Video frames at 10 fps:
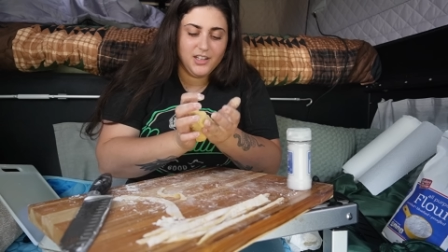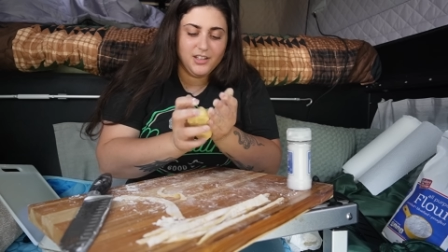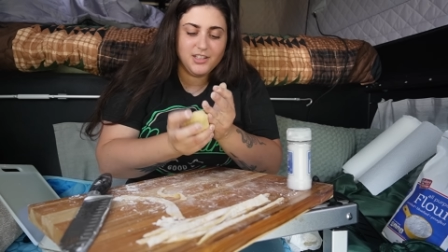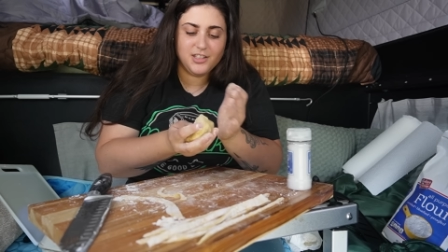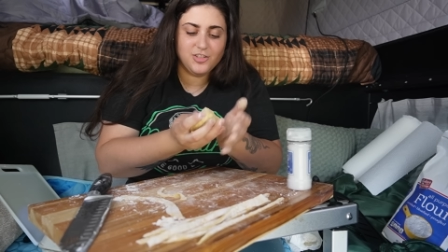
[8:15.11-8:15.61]

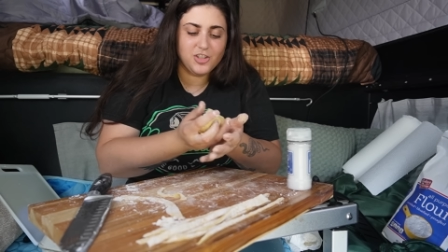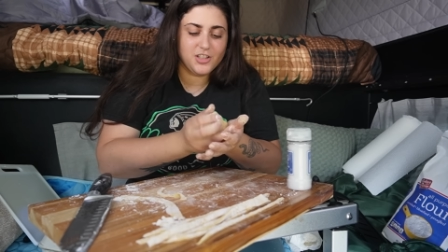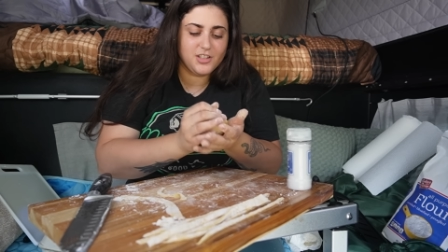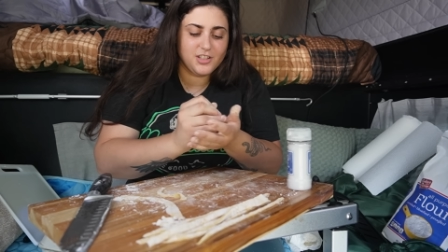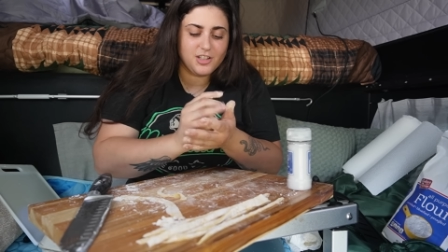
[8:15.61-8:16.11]
This is
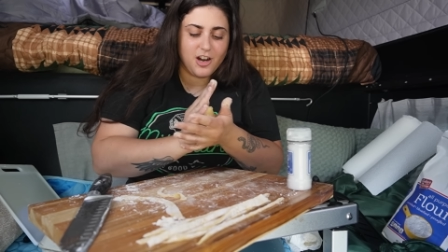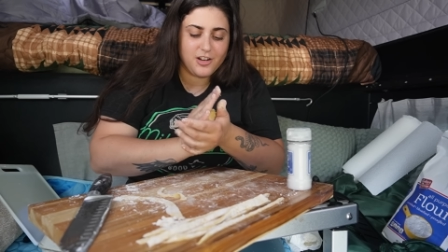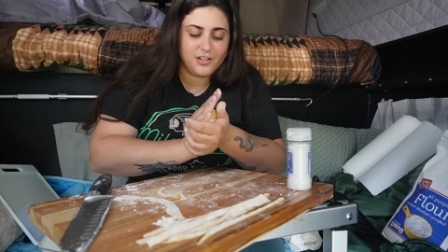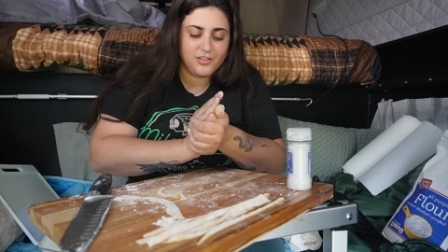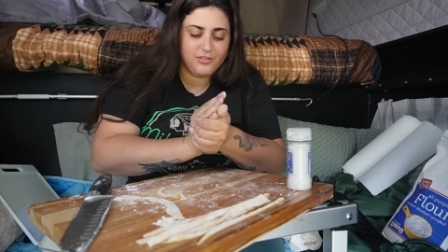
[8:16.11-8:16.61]
just the start
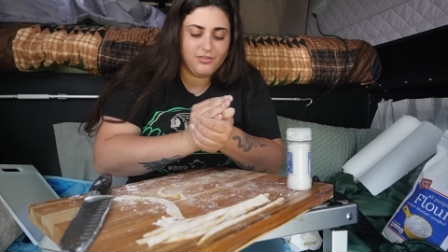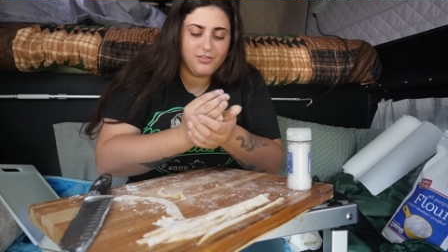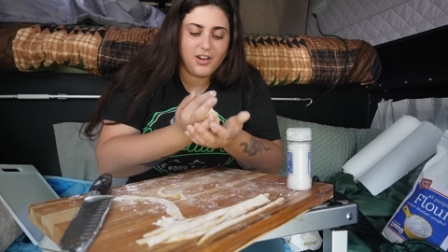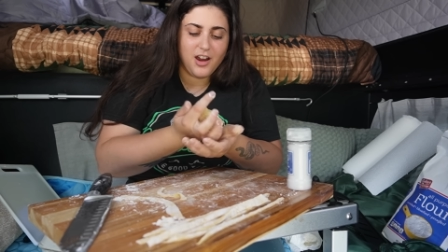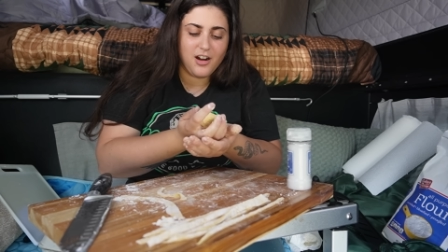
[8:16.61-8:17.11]
of
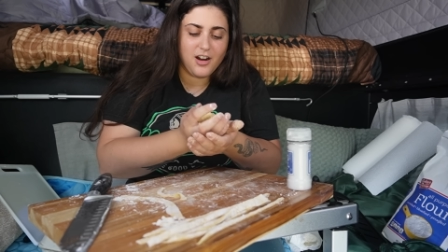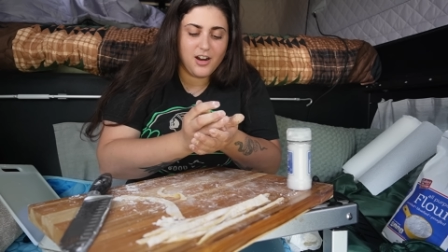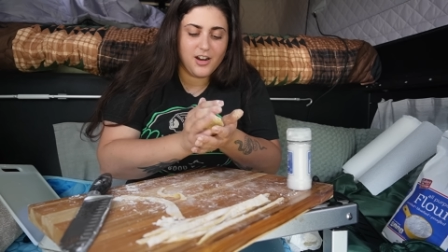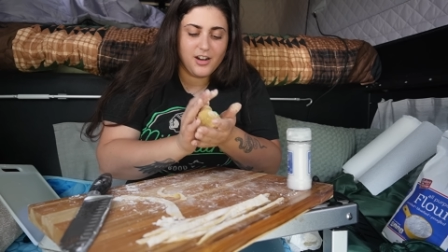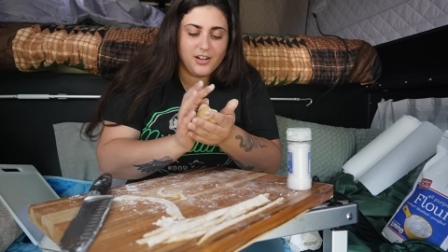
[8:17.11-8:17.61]

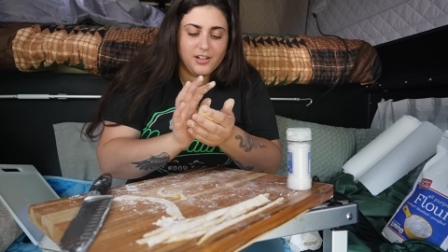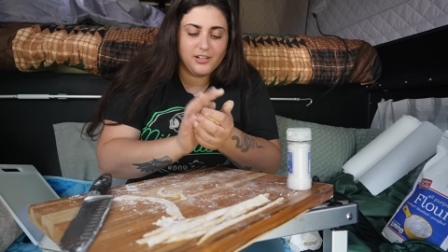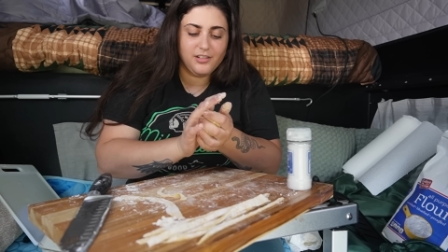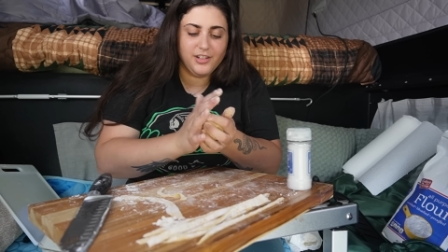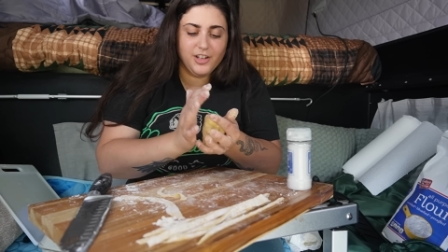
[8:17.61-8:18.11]
our,
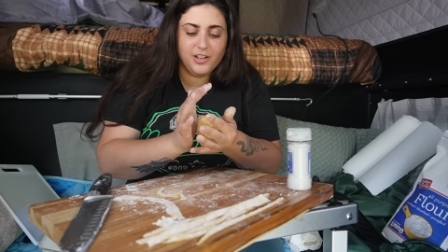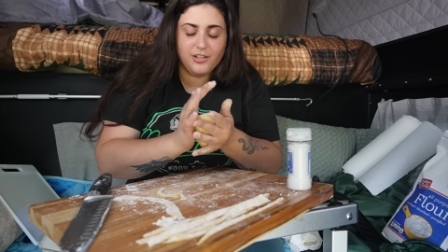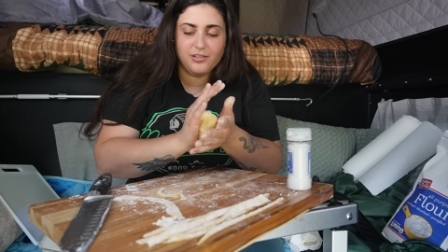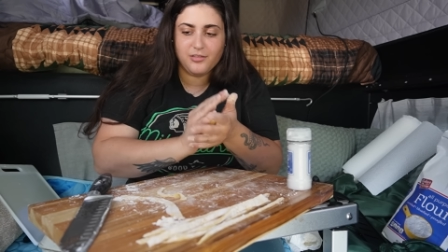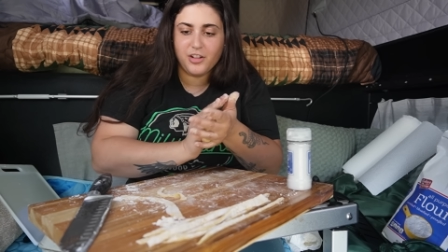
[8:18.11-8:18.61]
you
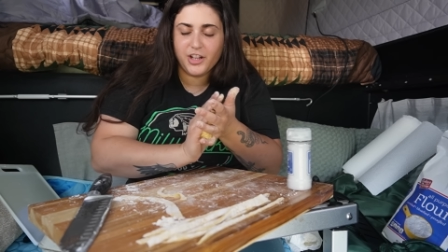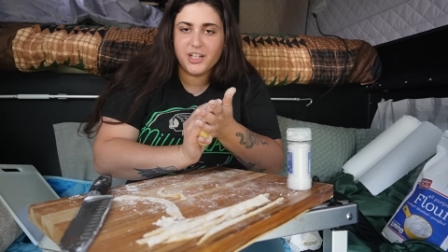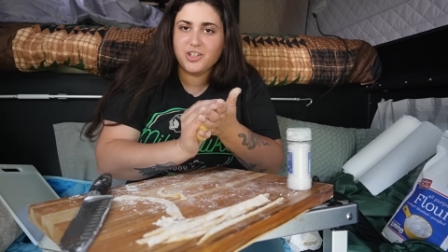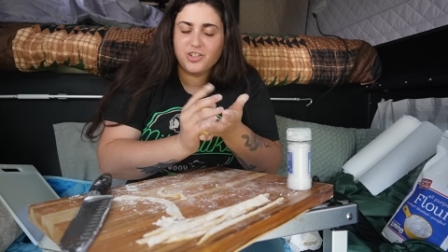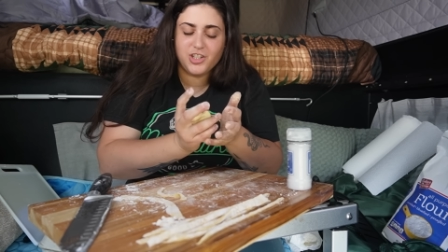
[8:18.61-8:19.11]
know,
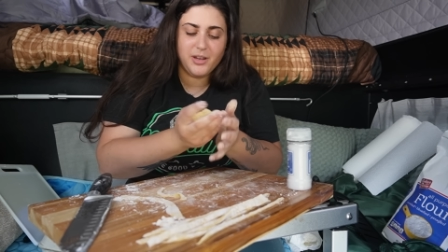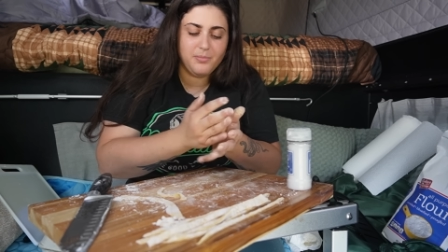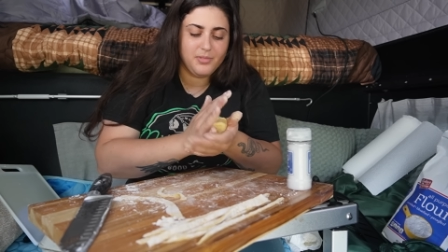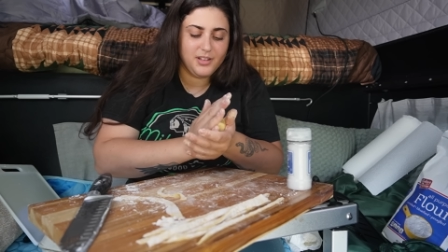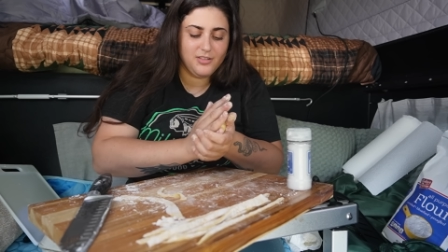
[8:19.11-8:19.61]
relationship.
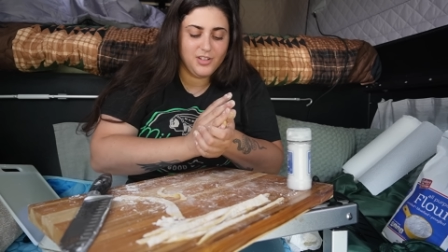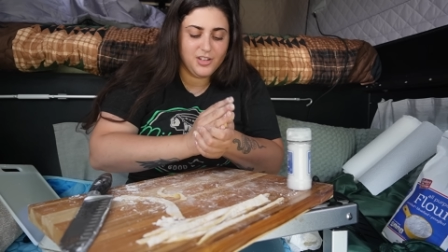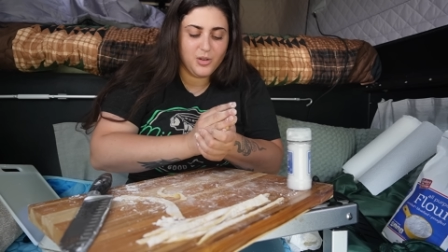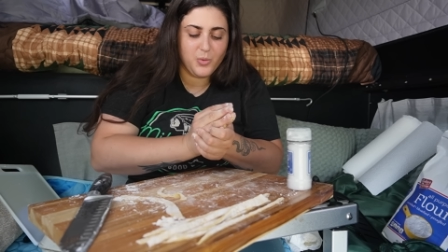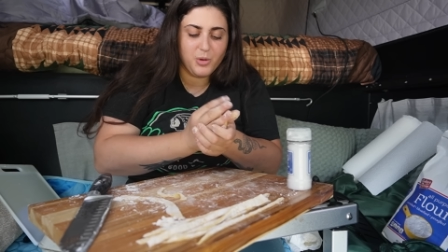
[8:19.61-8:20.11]
Even
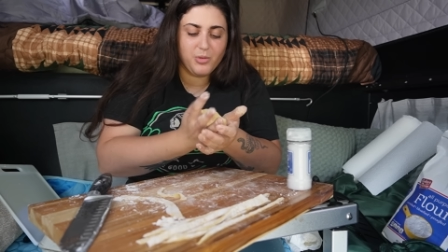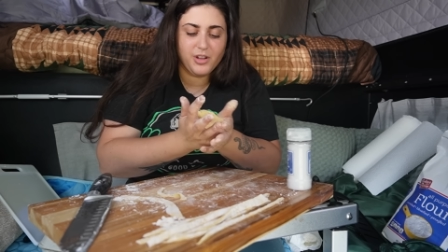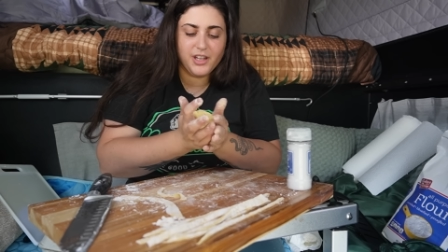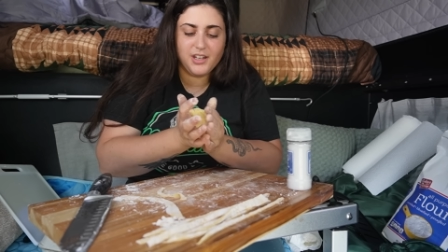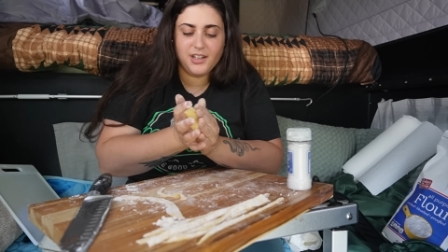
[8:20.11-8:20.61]
though we're
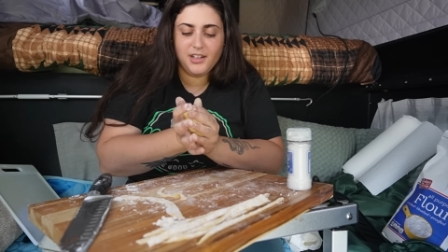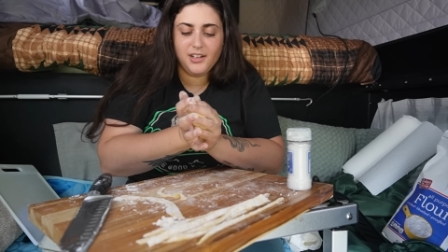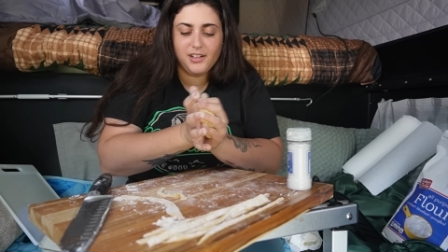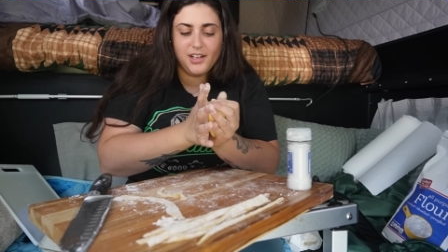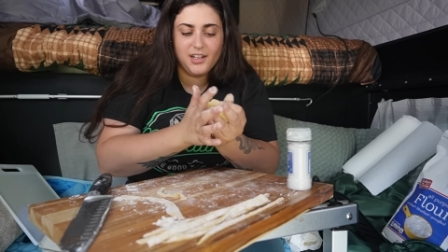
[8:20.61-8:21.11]
related,
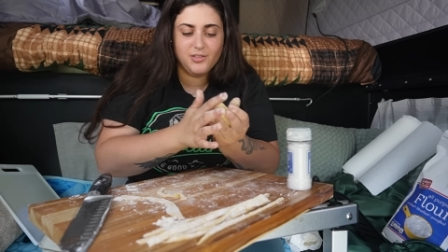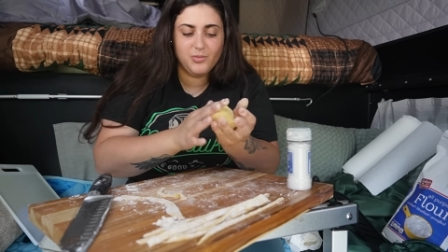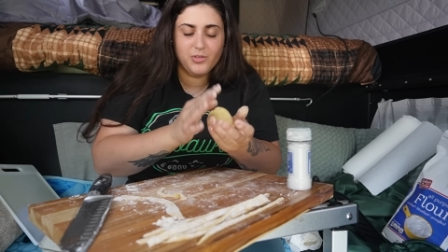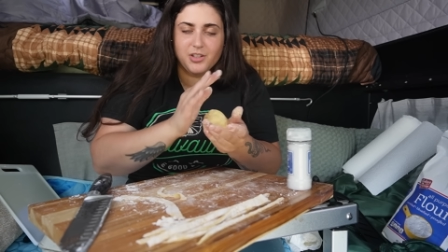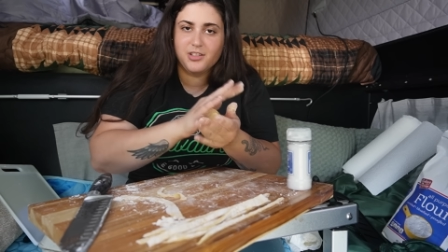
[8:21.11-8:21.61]
it
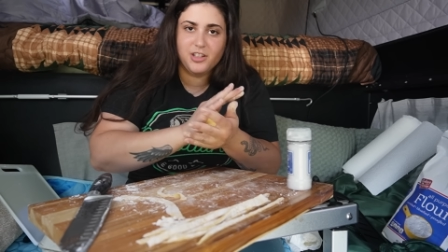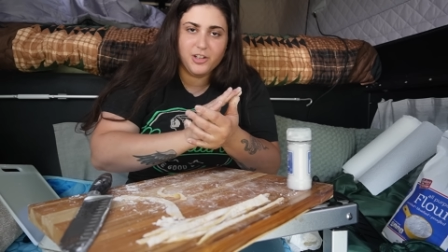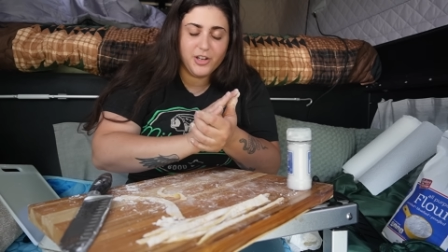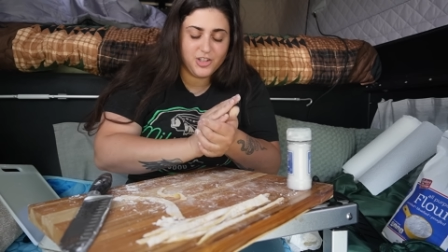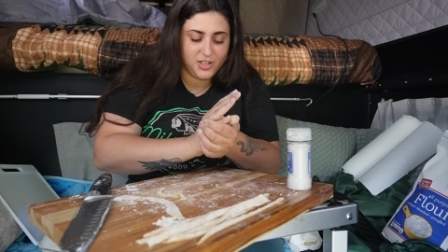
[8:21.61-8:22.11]
was, you
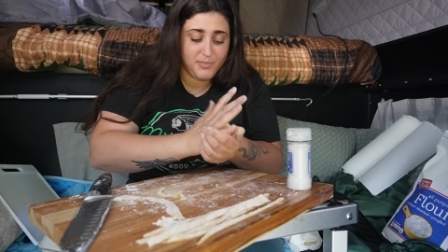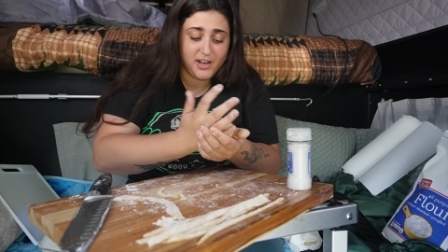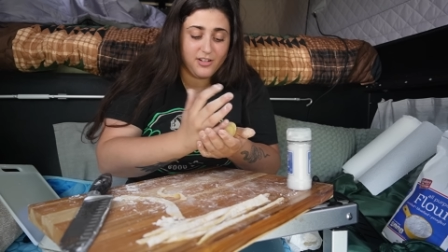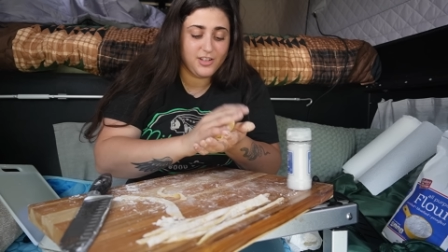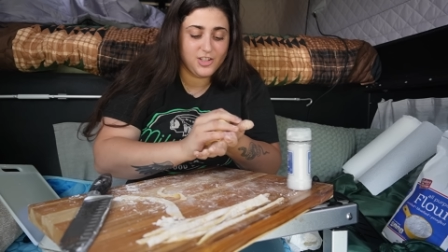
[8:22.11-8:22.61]
know, I just
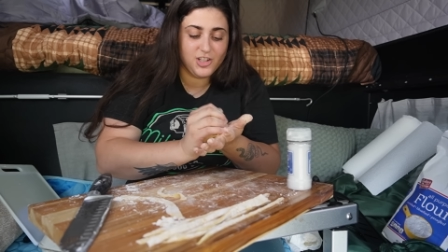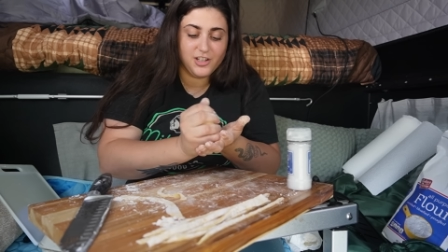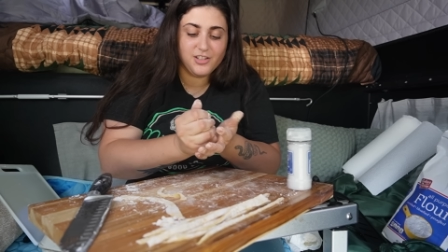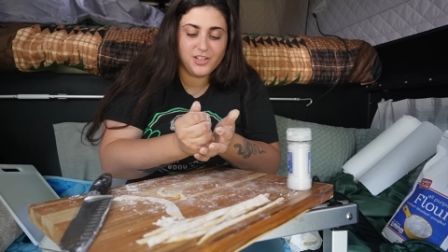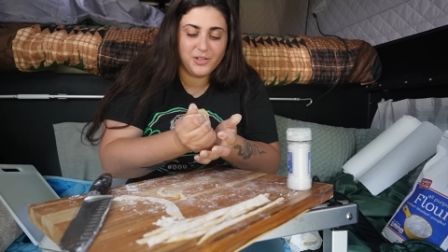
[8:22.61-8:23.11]
met her this
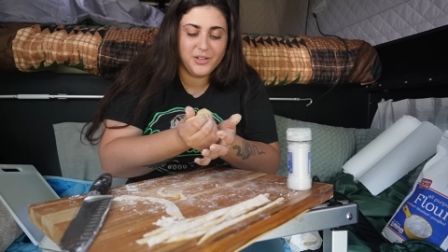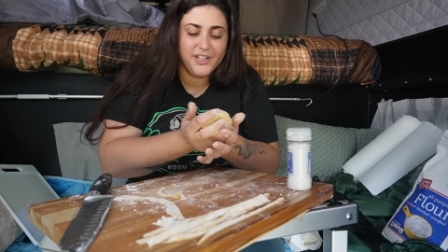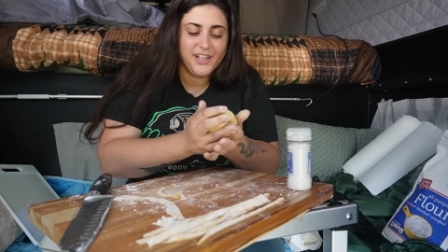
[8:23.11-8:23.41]
year, so